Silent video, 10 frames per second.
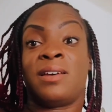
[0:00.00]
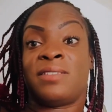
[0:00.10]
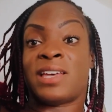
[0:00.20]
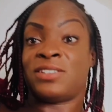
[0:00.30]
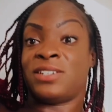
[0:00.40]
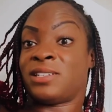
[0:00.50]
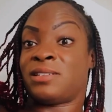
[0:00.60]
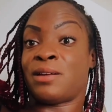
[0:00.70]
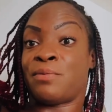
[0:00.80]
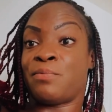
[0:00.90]
that's
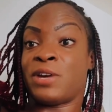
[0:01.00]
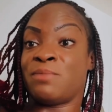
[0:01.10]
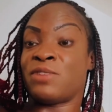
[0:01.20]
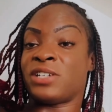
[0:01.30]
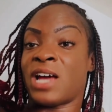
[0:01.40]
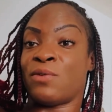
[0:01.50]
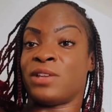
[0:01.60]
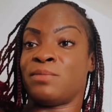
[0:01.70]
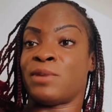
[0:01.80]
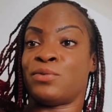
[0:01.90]
just pretty much how I
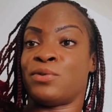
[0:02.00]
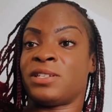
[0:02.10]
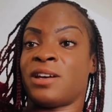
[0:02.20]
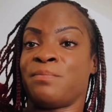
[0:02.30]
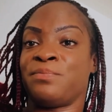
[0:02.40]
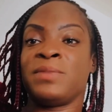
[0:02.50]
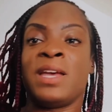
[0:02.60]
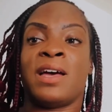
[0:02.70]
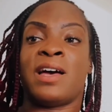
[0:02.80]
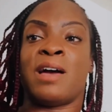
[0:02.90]
do my water.
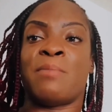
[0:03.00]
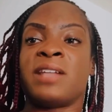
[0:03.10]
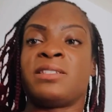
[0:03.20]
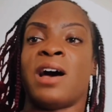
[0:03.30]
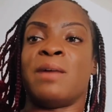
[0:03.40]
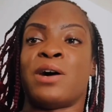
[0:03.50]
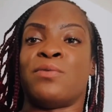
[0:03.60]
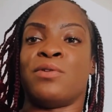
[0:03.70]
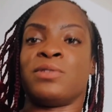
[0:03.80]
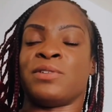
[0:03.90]
I time my
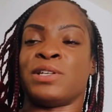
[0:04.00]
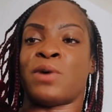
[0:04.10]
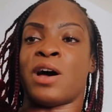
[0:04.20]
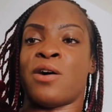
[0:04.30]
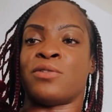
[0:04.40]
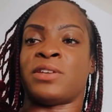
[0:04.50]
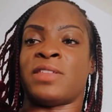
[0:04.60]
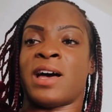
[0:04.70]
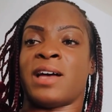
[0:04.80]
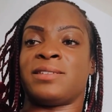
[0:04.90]
water as well, so
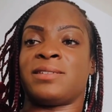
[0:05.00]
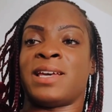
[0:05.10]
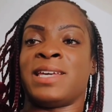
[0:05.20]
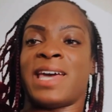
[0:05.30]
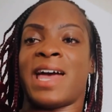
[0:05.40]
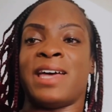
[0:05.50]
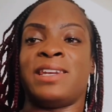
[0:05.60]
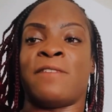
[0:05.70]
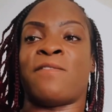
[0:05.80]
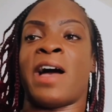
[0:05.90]
that again,
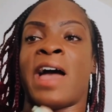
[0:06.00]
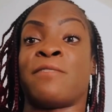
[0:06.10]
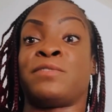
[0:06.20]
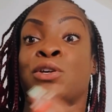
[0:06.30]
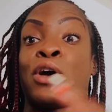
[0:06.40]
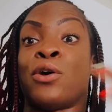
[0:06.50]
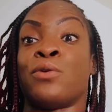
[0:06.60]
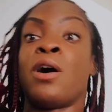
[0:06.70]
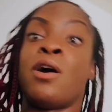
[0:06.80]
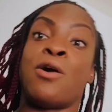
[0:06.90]
if I have to
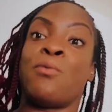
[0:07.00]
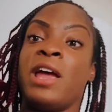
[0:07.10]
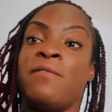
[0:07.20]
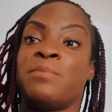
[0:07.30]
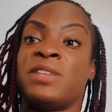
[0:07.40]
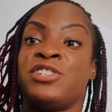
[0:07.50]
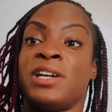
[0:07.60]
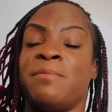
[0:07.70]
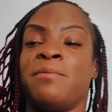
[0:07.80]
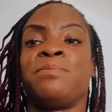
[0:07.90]
go away from the
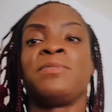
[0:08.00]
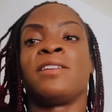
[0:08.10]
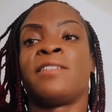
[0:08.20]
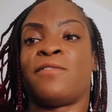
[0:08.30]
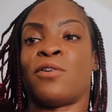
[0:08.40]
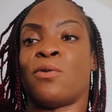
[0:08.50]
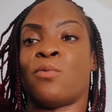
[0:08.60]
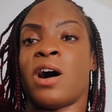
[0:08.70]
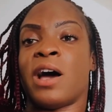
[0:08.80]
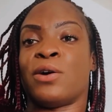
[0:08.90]
gym for a
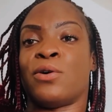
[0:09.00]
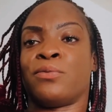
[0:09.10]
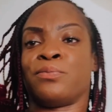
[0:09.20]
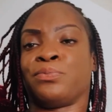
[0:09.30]
while,